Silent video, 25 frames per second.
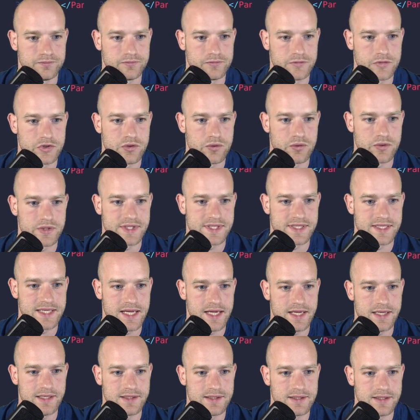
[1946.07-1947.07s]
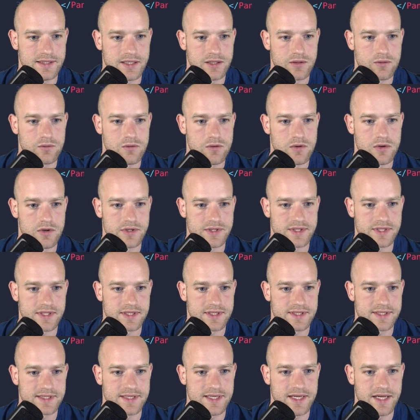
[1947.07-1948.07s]
so state equals
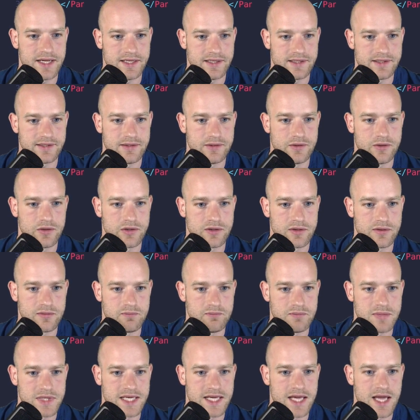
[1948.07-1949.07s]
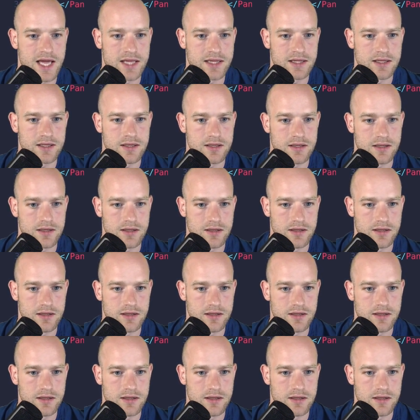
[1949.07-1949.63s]
state.began,